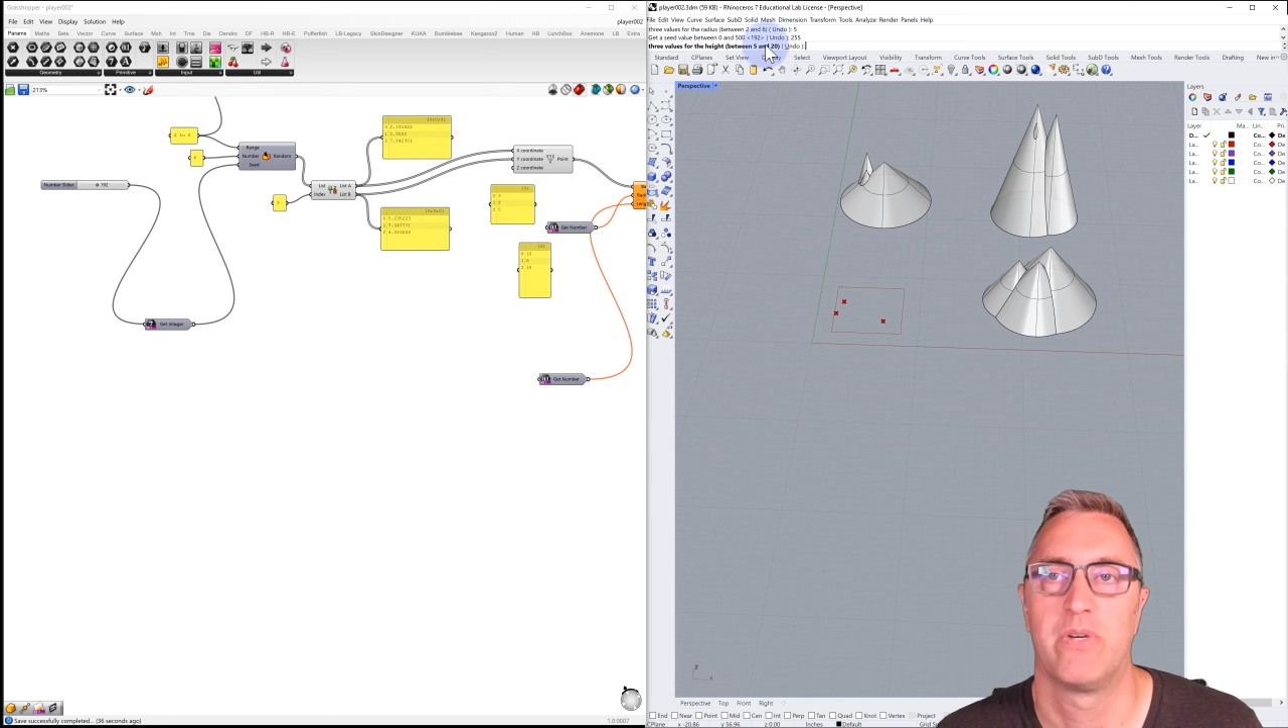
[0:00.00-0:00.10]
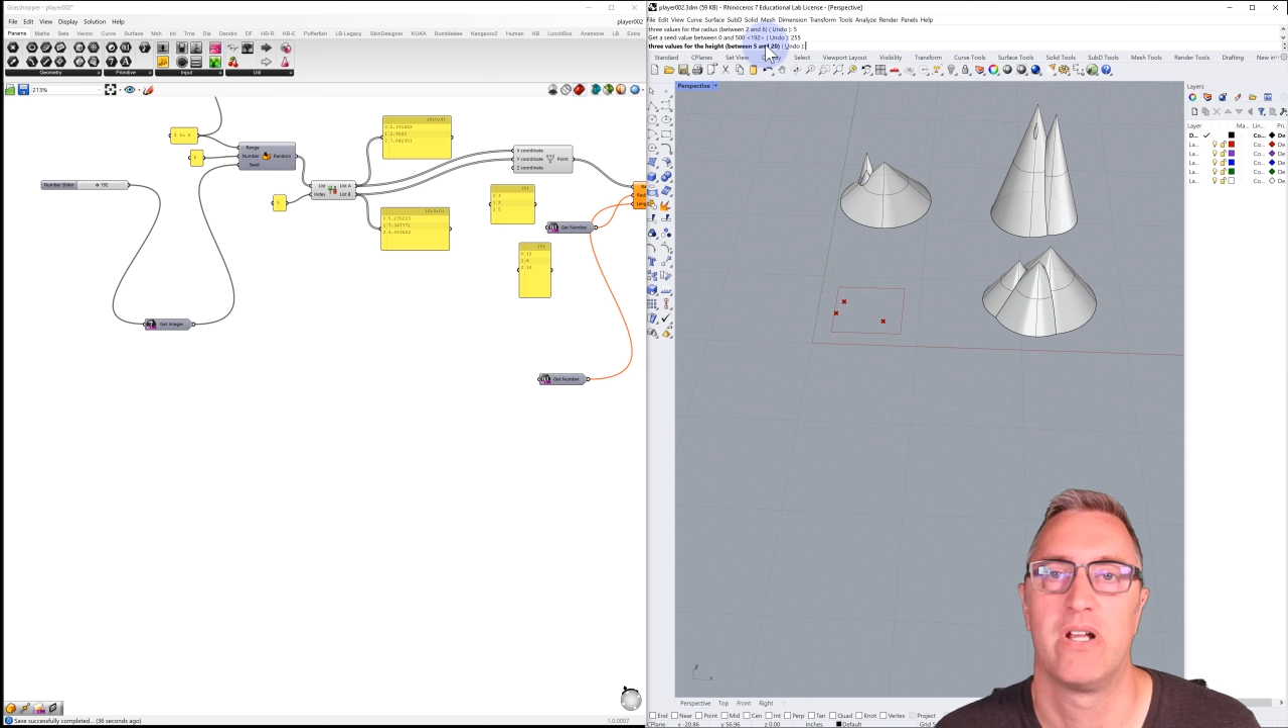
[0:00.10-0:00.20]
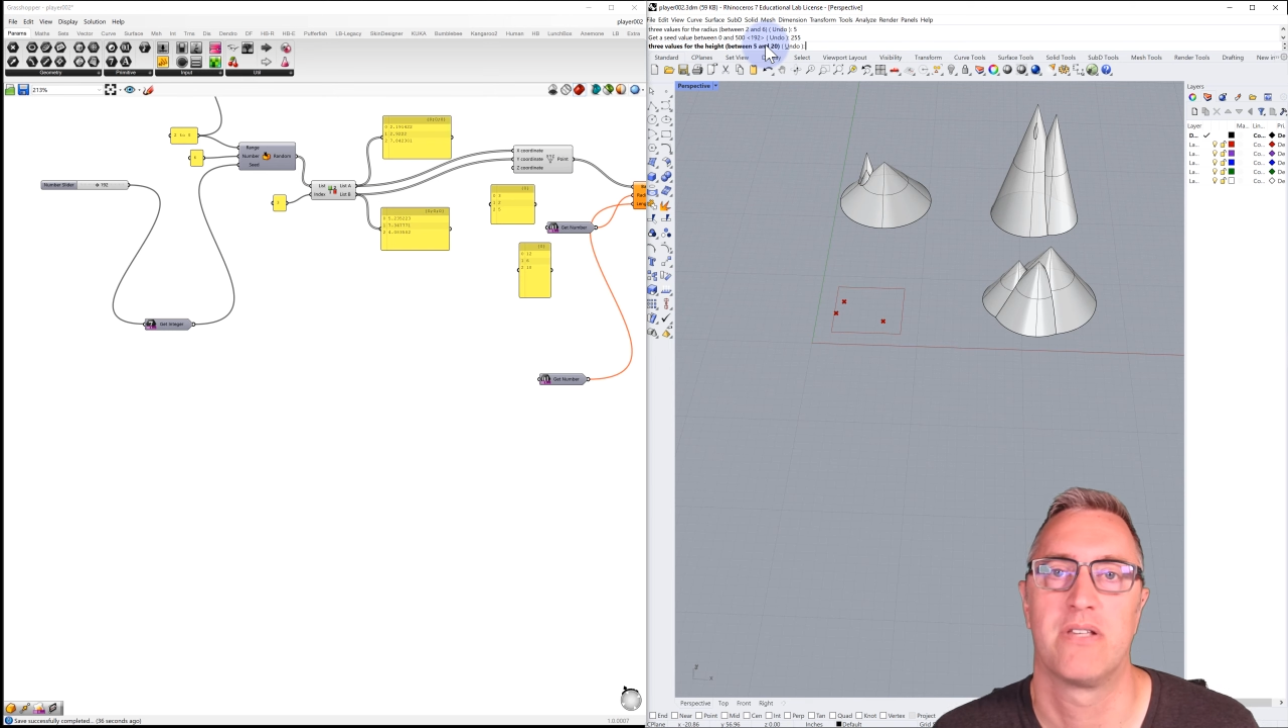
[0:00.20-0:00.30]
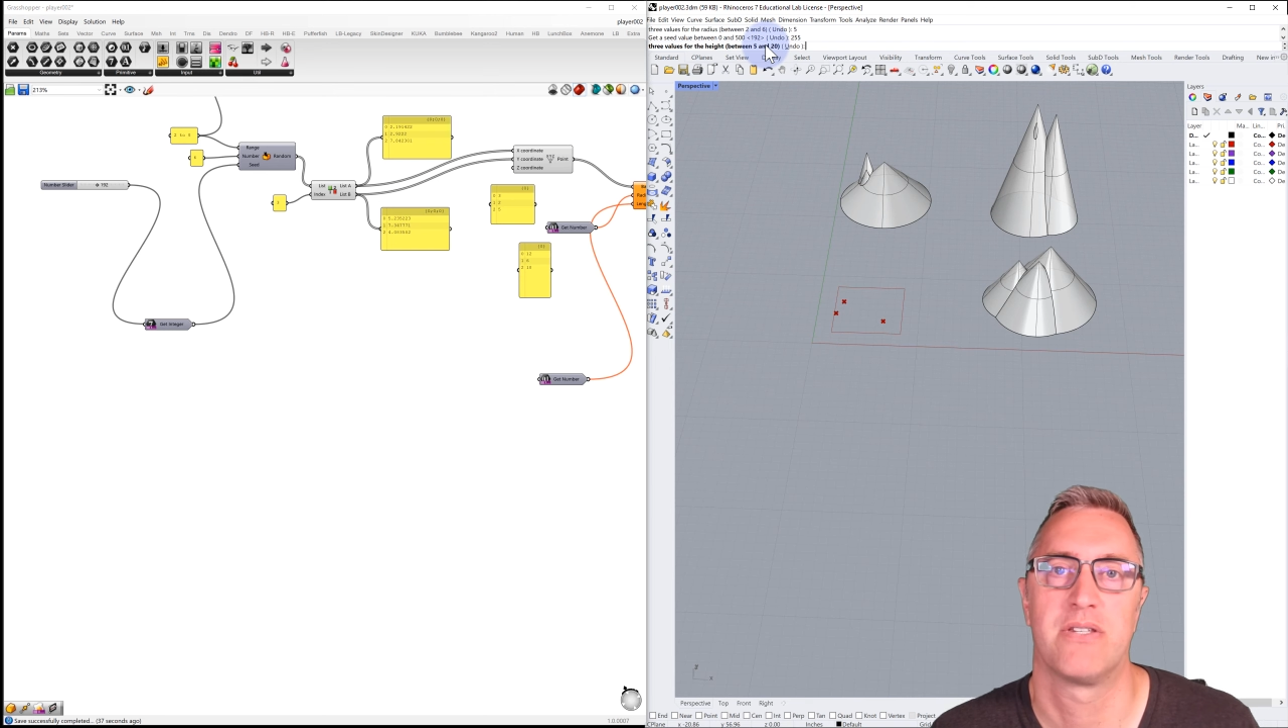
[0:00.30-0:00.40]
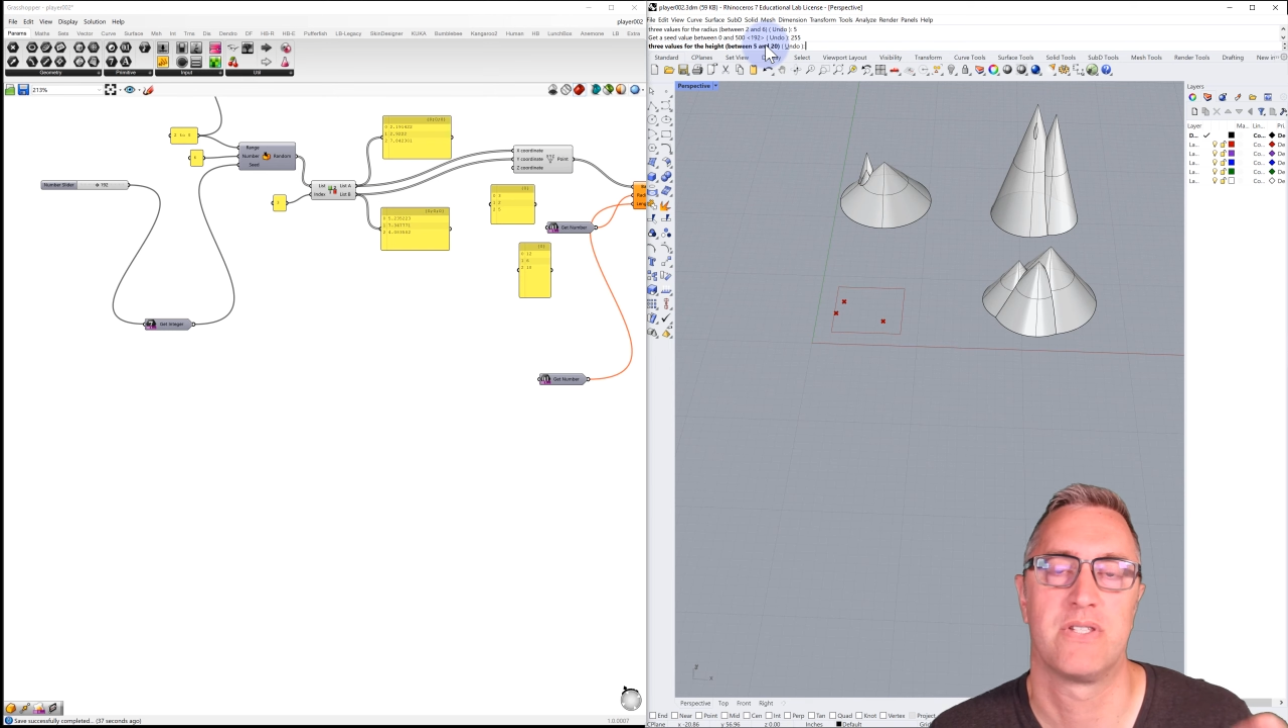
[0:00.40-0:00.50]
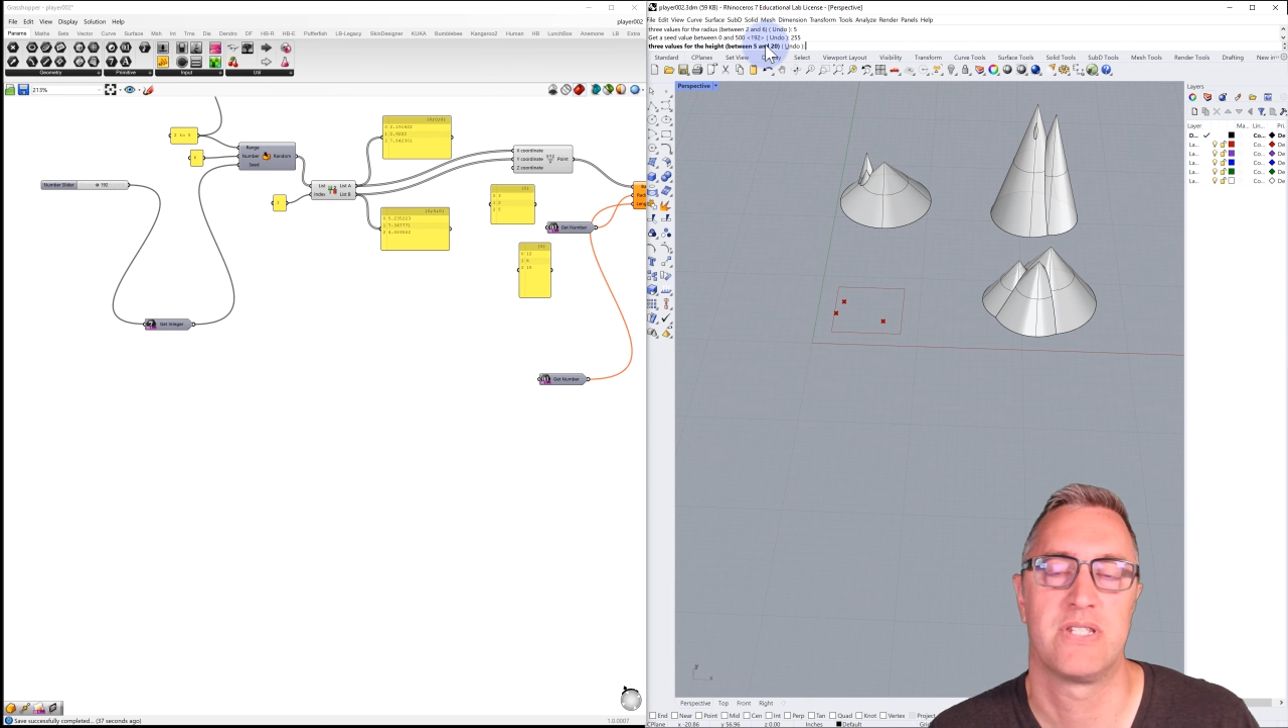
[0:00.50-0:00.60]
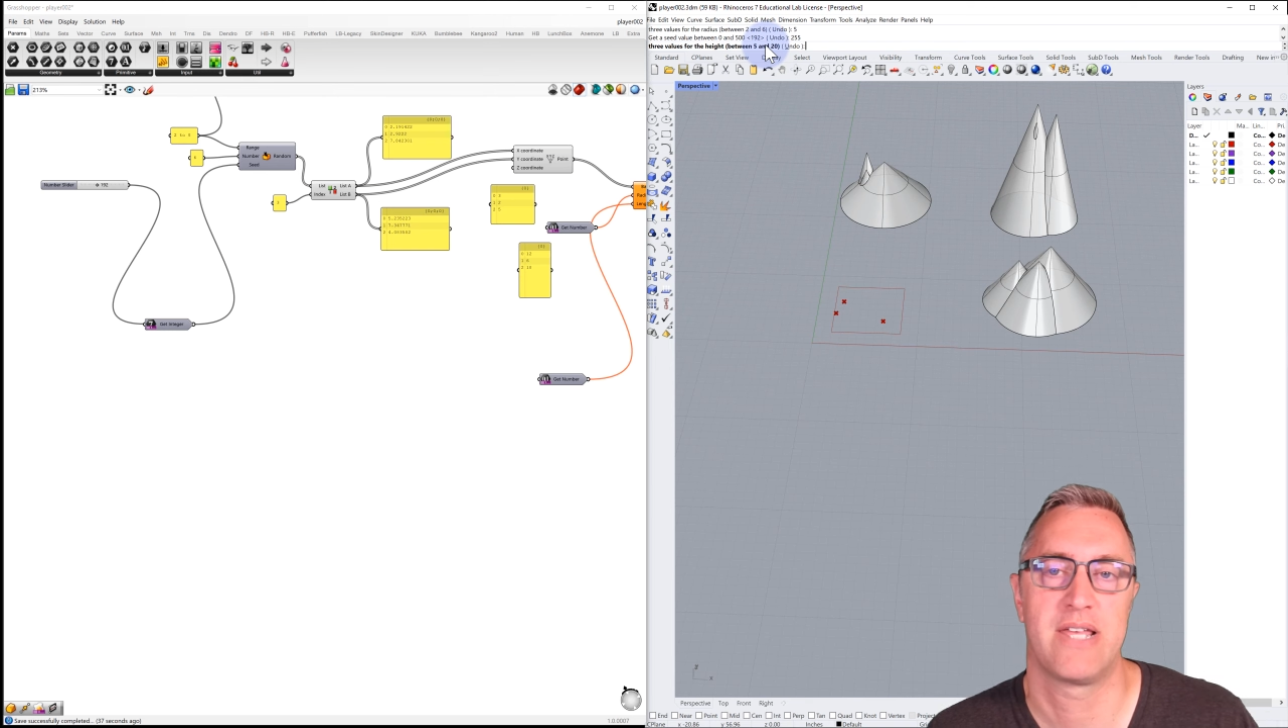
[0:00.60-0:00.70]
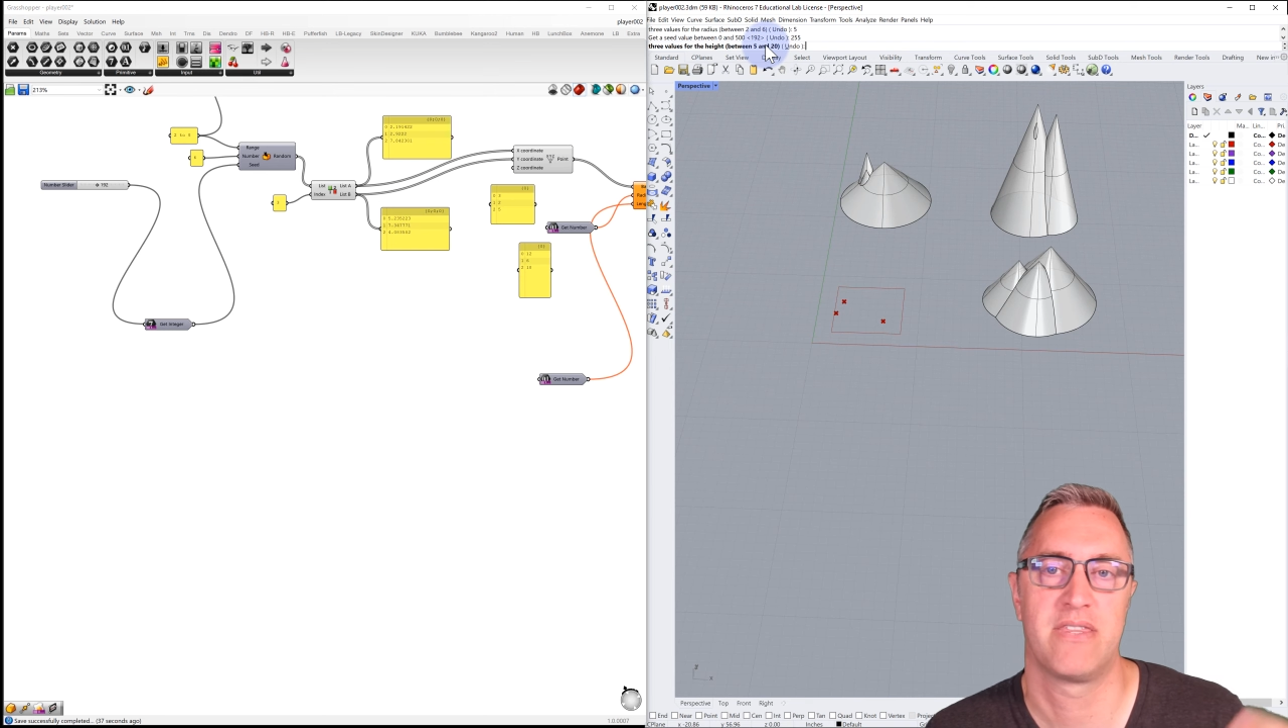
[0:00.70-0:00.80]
also set